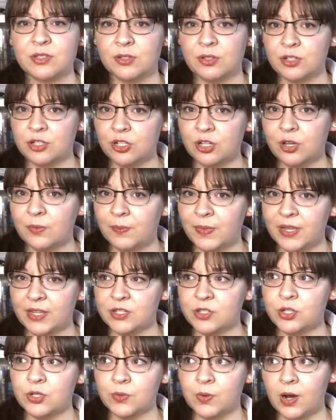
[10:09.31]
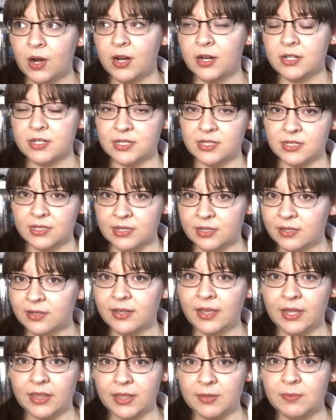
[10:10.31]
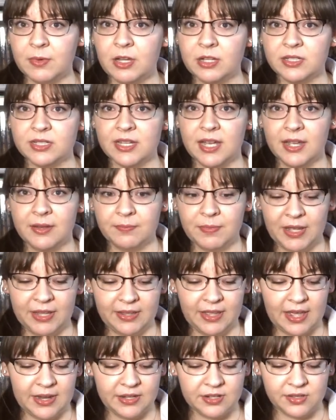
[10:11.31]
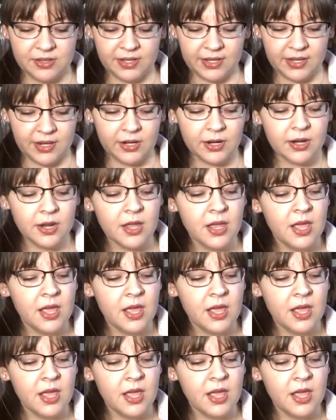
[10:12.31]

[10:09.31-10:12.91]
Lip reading: so it shouldn't be too hard to get them all done by the end of the year.